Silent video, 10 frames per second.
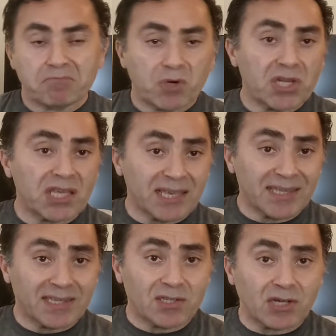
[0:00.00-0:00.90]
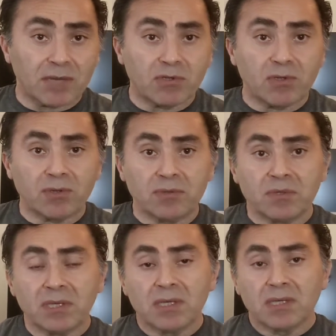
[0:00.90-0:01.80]
pretty easy job to do,
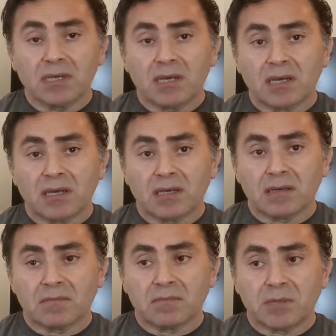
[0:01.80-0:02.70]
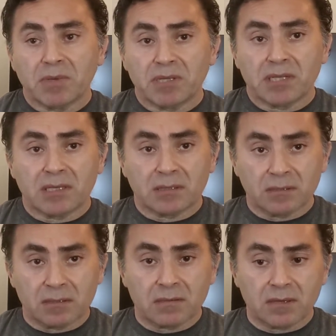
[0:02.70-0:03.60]

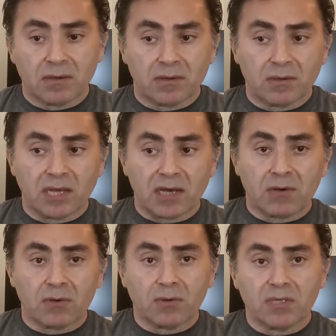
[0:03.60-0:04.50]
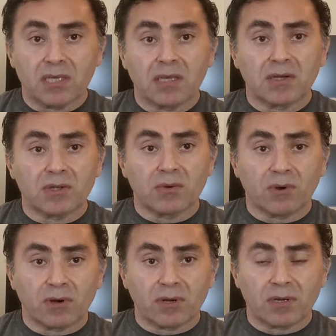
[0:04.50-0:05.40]
depending how eager you
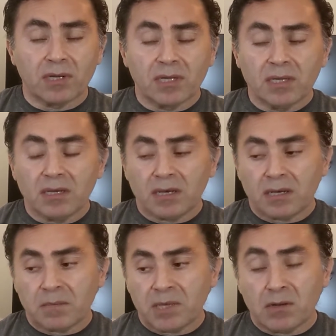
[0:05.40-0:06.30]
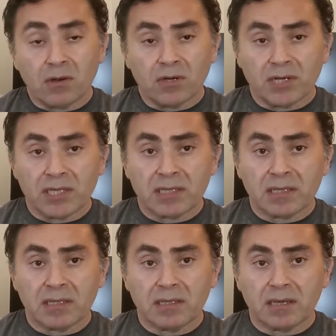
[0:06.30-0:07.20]
are in
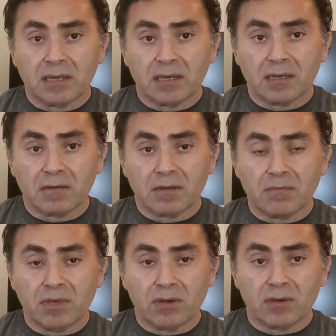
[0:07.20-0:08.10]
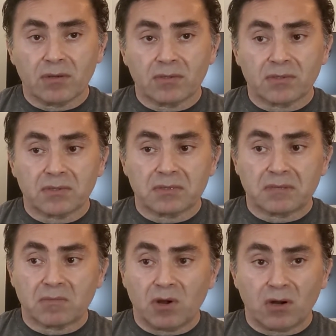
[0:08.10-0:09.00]
learning computers
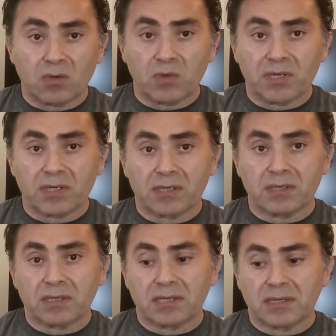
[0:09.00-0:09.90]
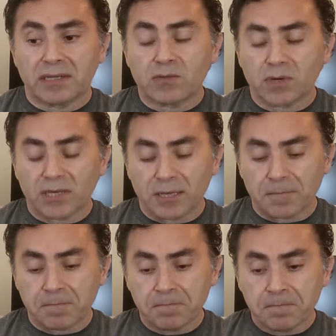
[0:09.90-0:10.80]
and hardware and networking.
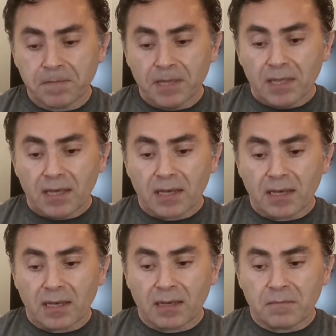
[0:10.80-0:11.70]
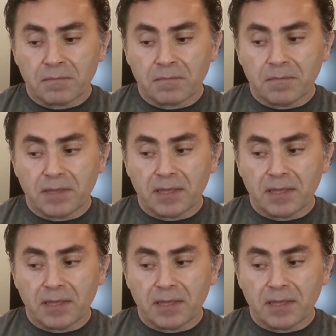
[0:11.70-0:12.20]
And